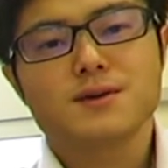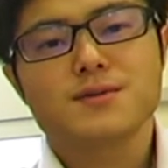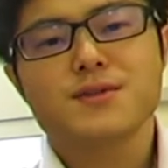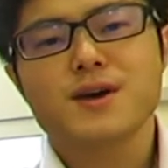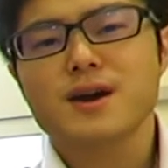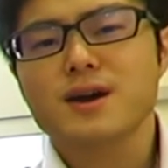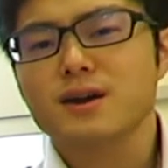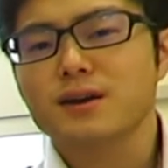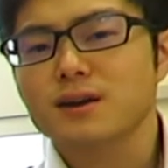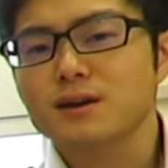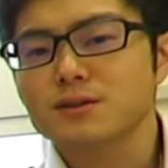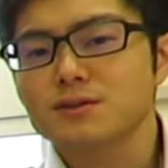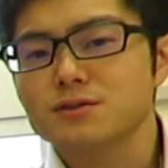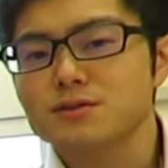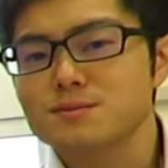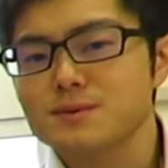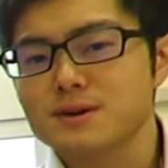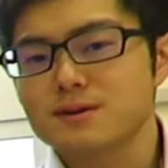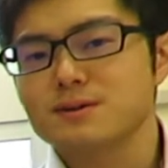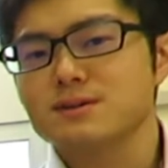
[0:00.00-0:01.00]
they are not
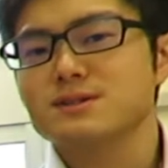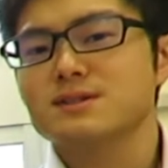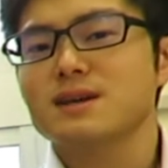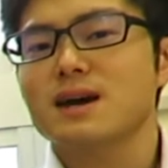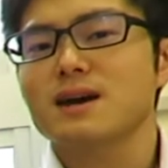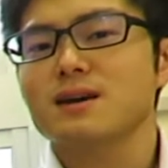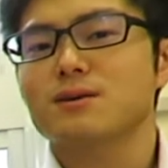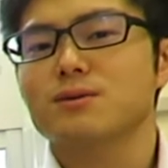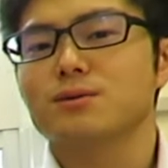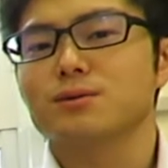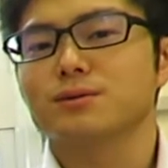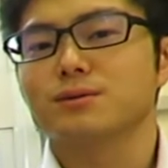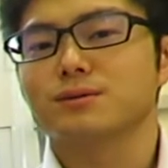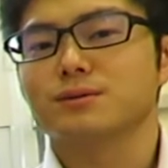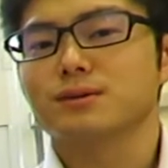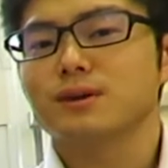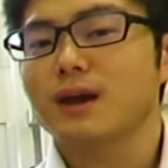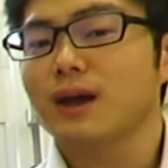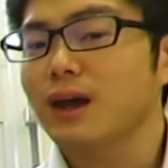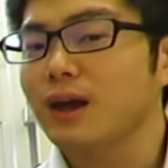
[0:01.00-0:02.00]
to be recycled
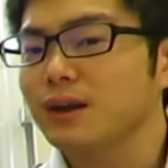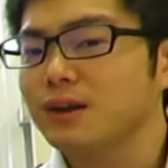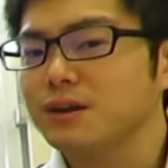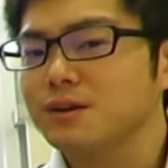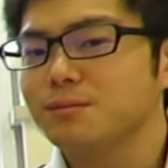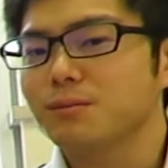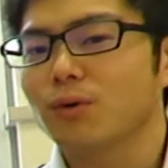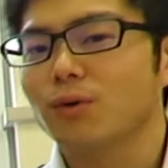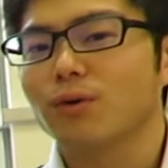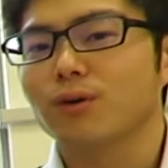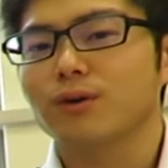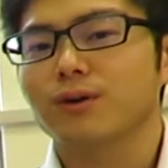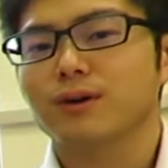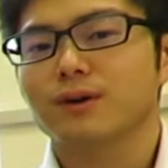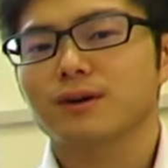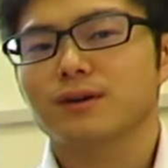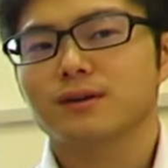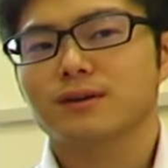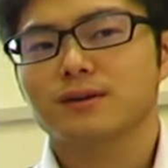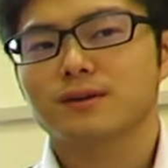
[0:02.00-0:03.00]

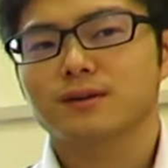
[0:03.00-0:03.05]
anymore.